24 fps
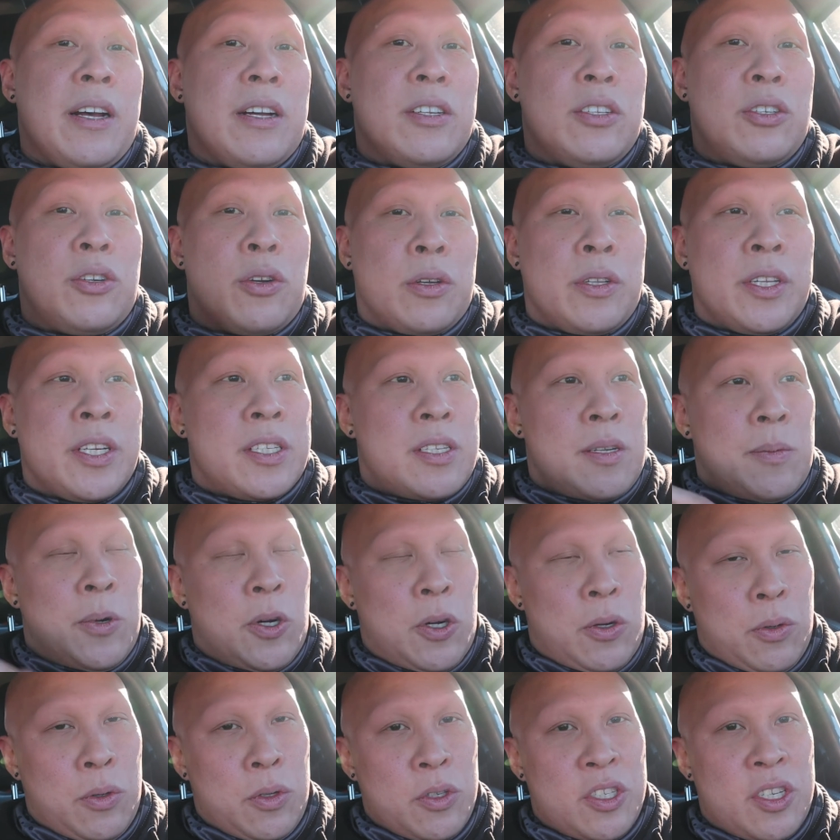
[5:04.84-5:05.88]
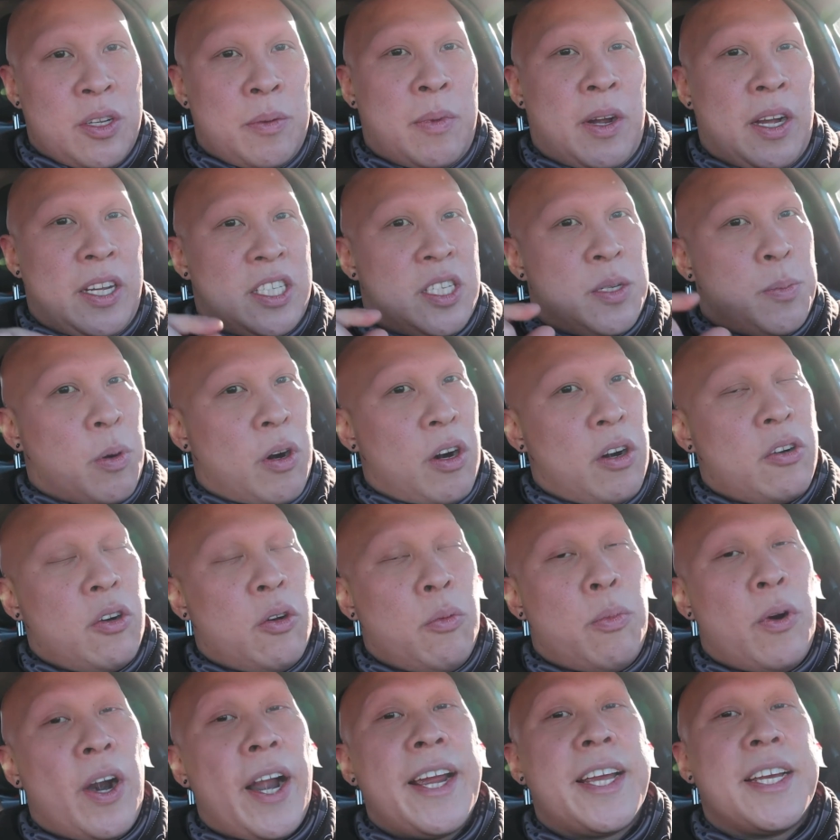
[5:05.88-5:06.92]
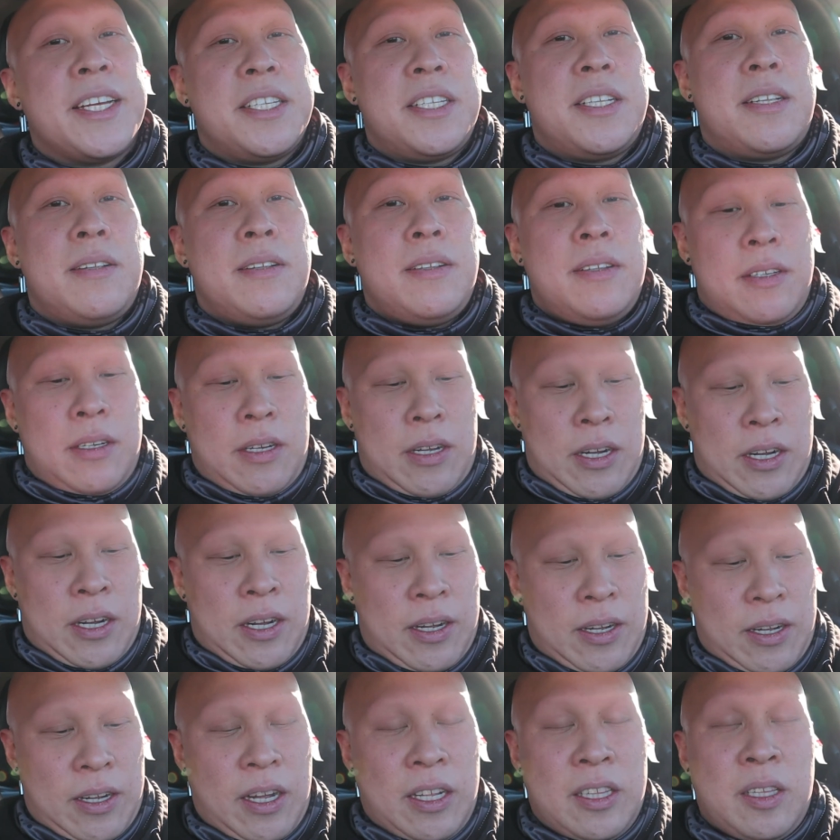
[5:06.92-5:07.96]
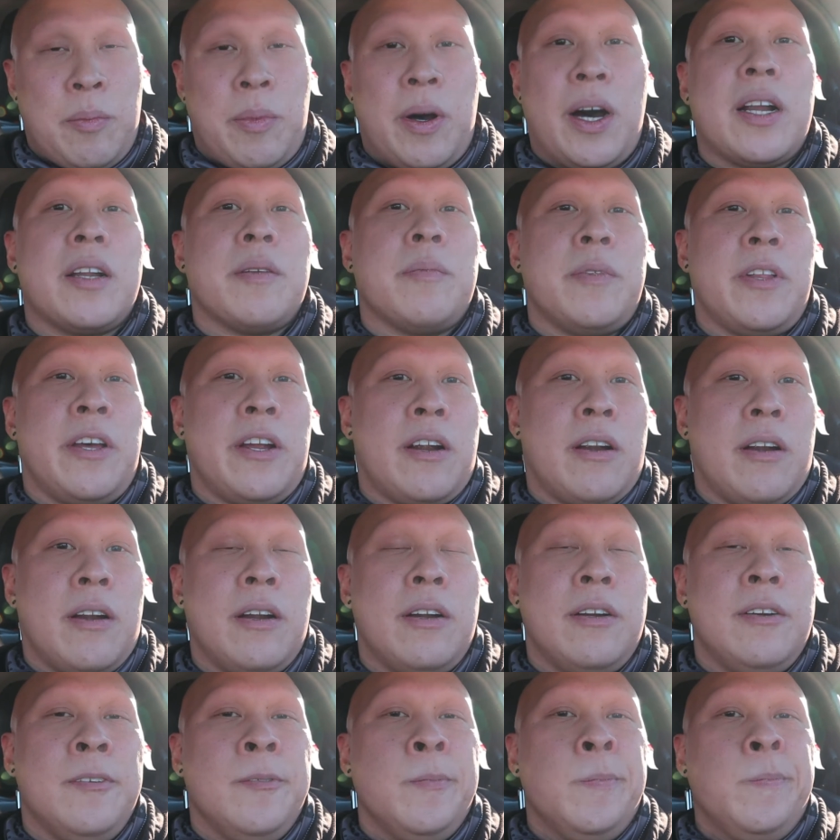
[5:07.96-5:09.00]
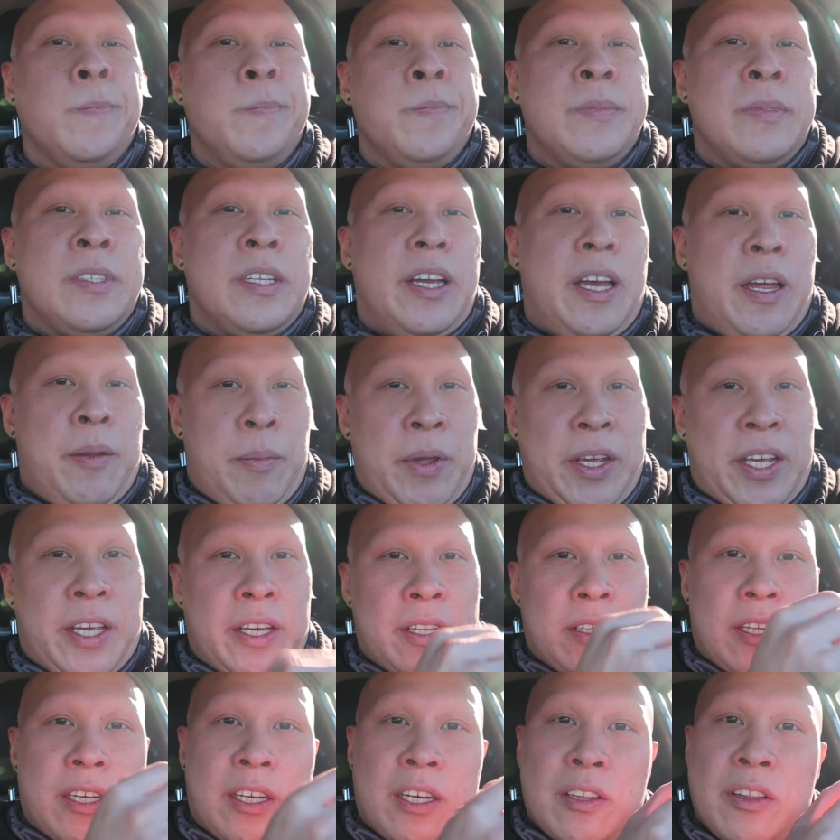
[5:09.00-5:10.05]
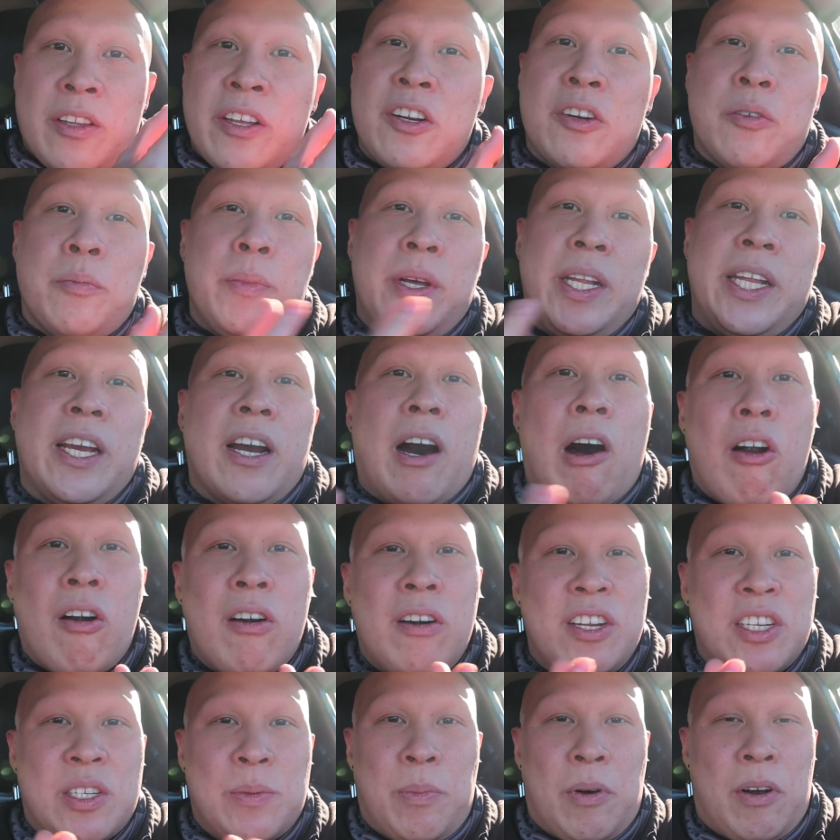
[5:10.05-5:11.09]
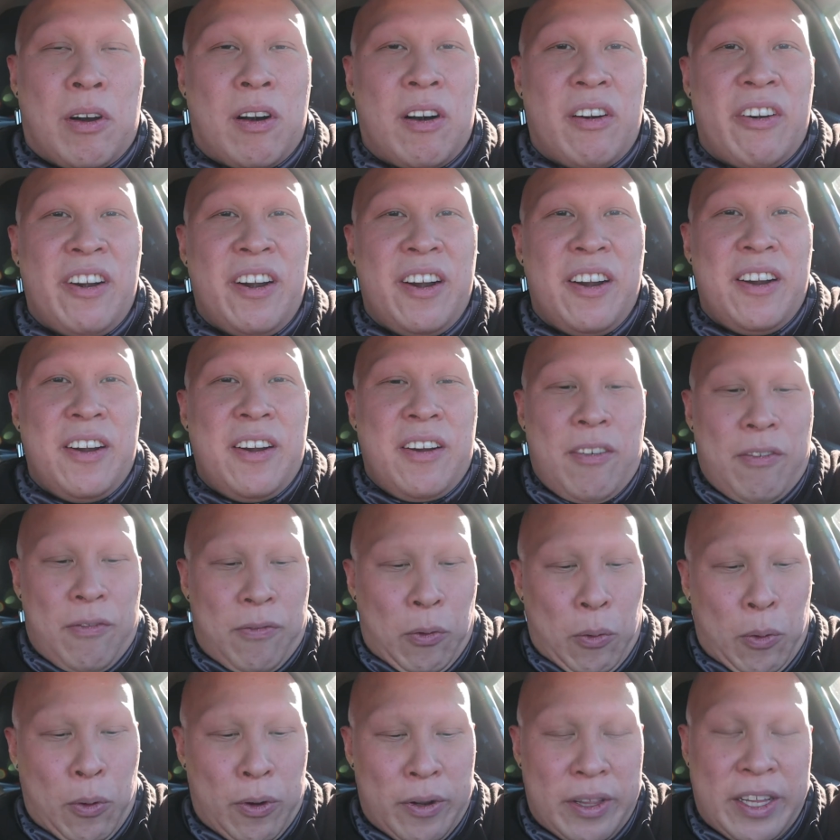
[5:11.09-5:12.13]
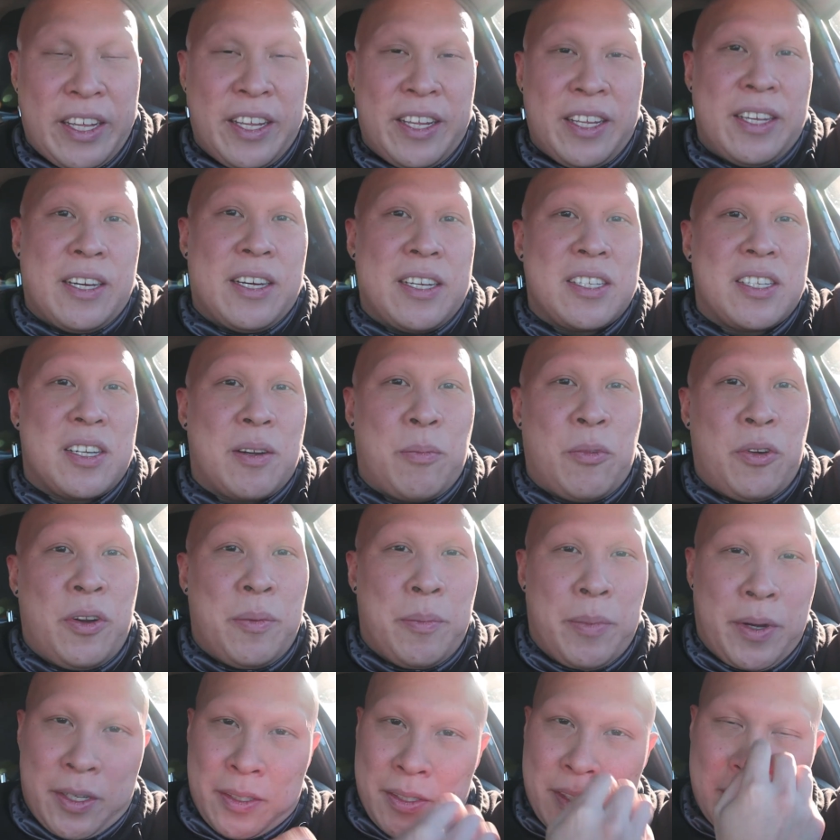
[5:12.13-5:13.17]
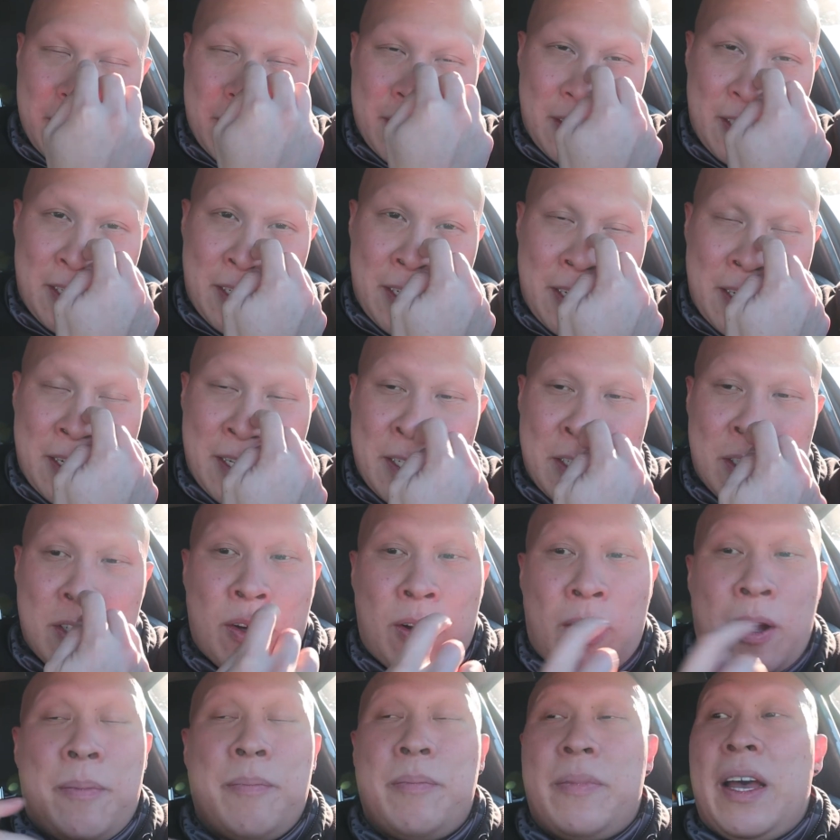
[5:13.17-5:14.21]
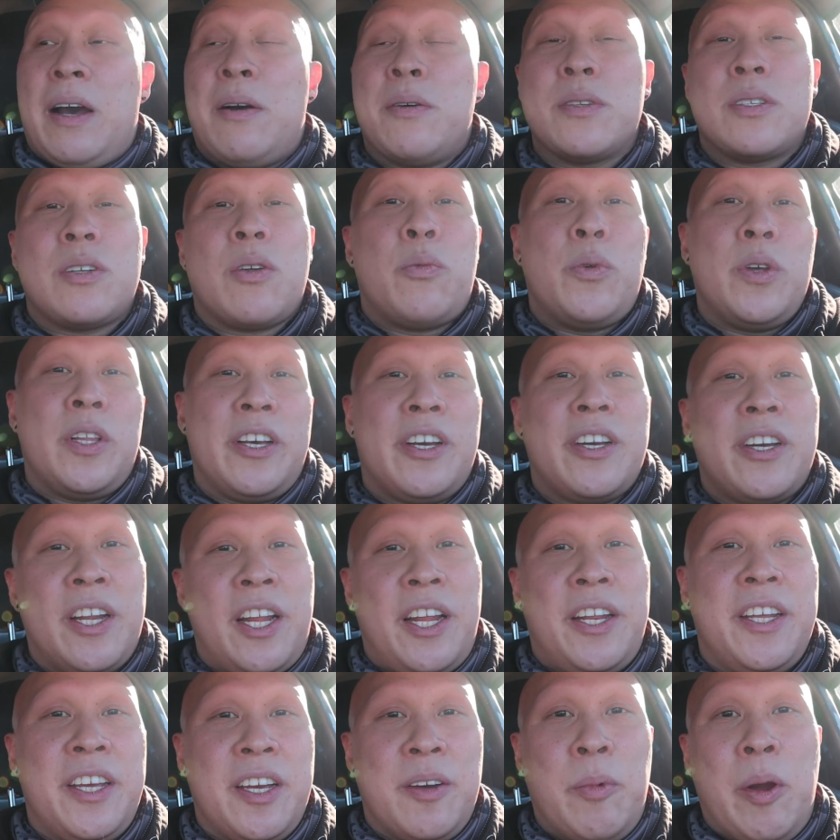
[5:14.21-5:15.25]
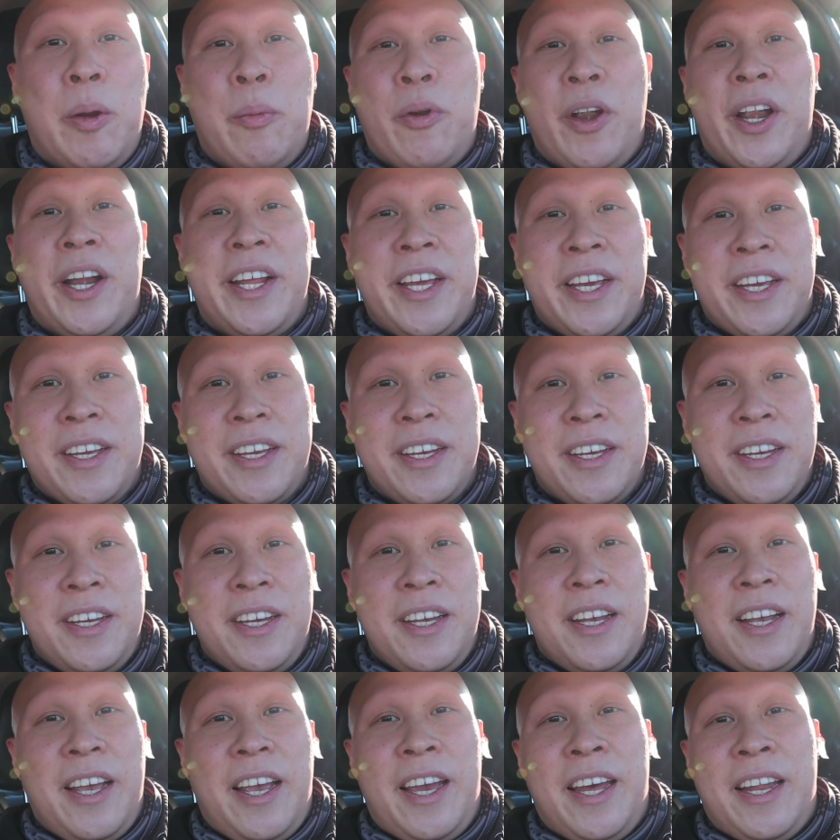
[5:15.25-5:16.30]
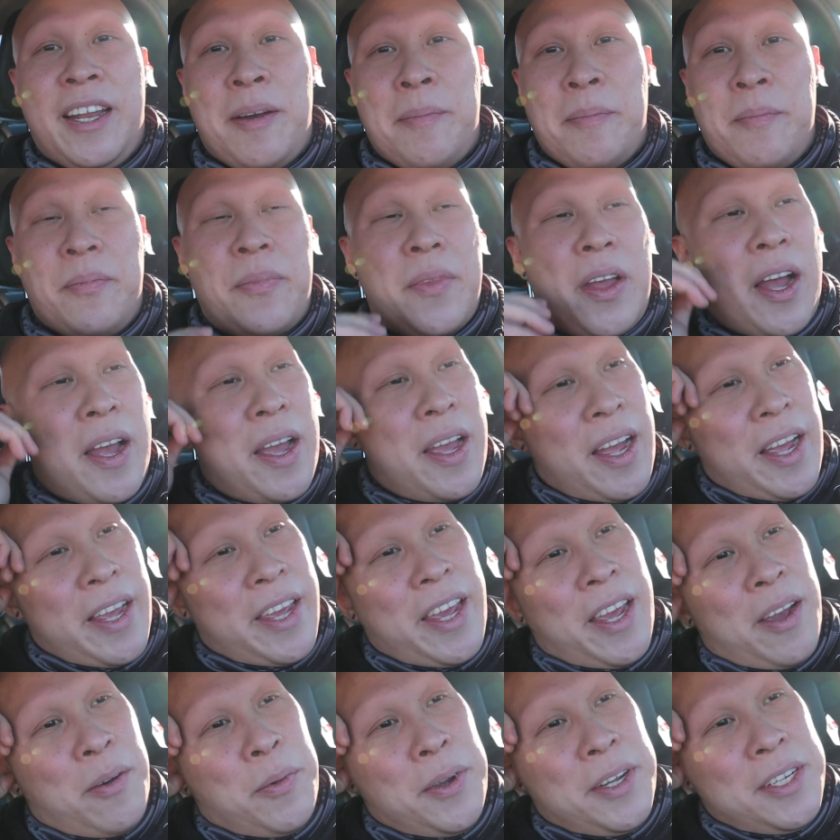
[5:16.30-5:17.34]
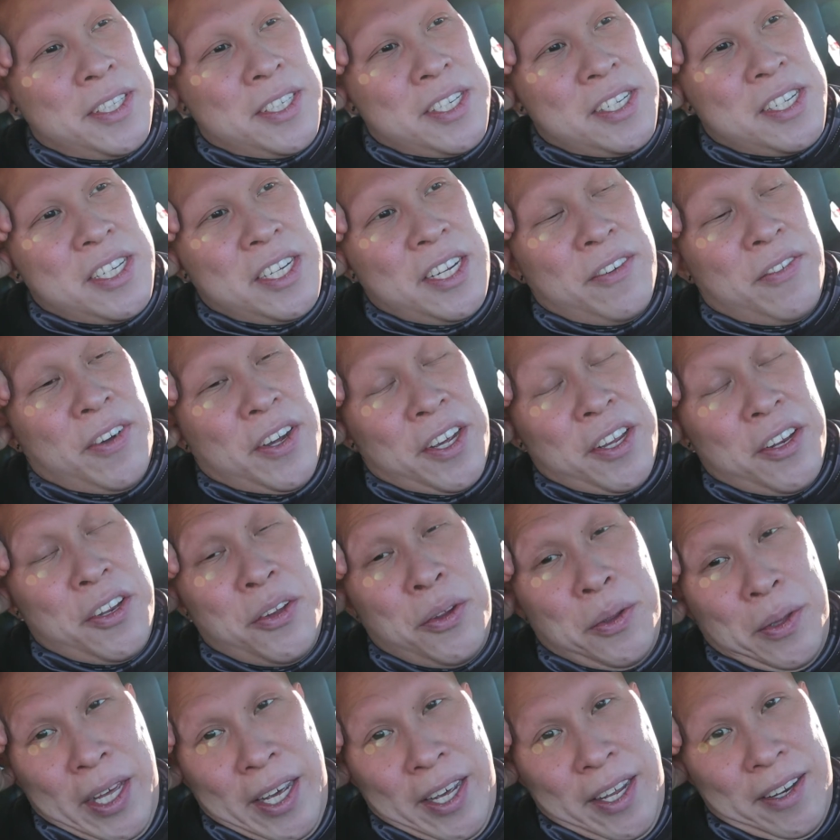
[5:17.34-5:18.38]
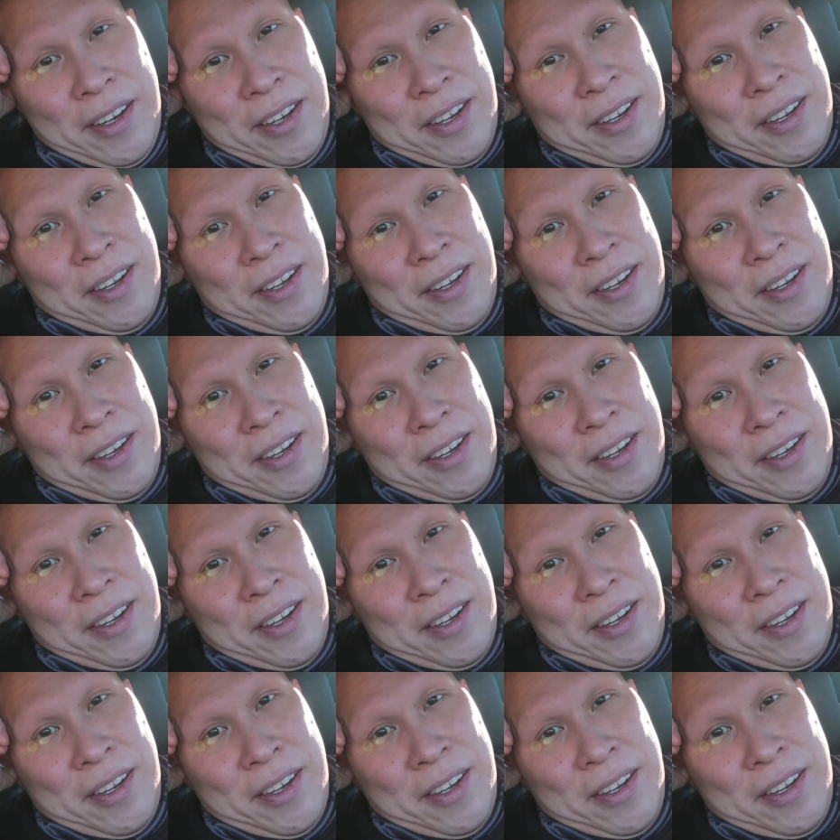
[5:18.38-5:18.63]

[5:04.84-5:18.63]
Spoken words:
drilling some holes in my sparkle bracket on the bottom there, and making like a little mini harness bar for the submarine belts. So that was a really good idea by Brady, and I can't wait to see if I can do that.